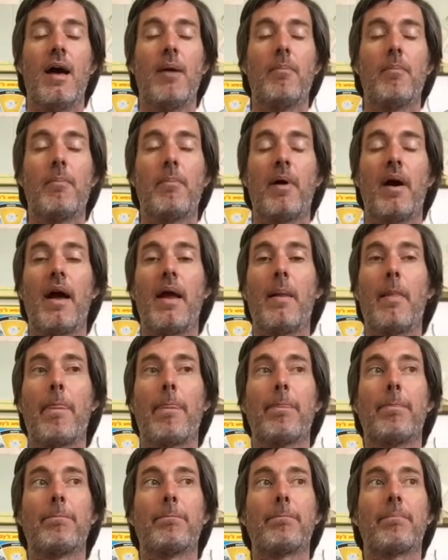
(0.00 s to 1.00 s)
But
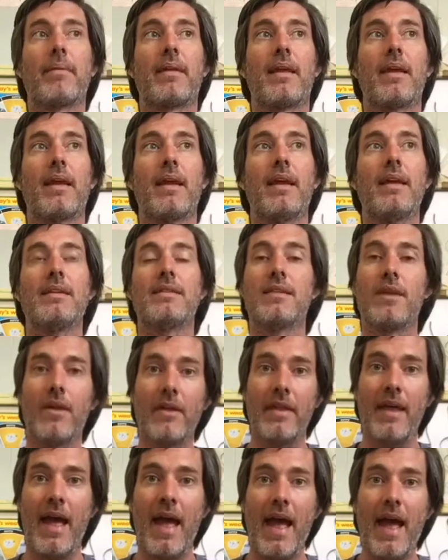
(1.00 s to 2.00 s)
until
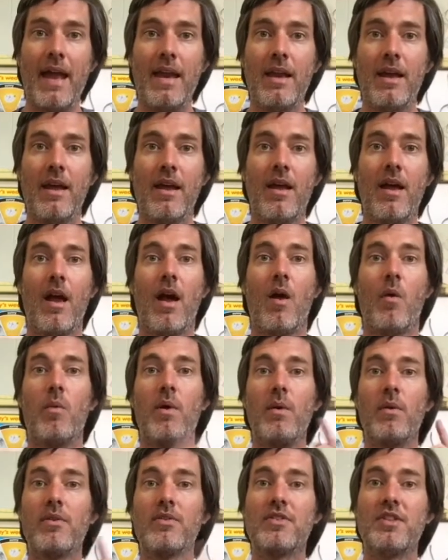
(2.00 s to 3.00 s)
then, we will
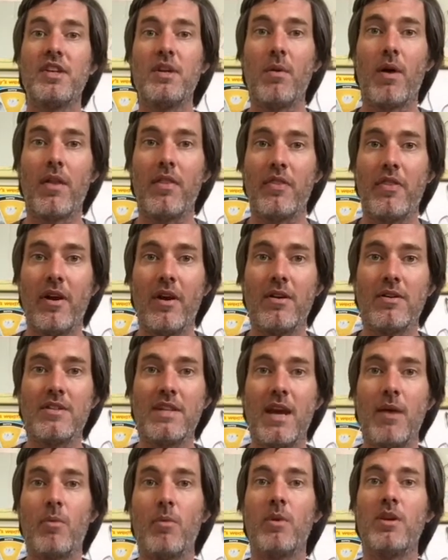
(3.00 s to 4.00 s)
see you on Thursday
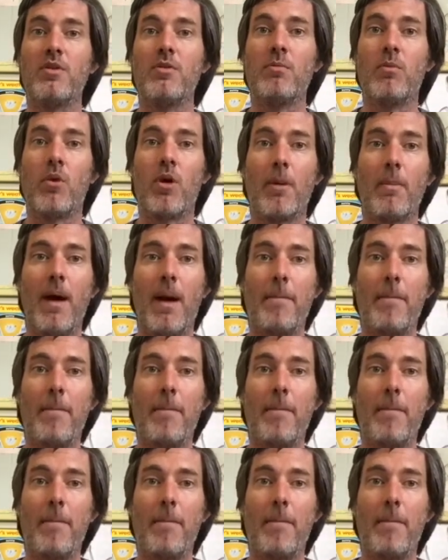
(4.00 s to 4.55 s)
when we do more about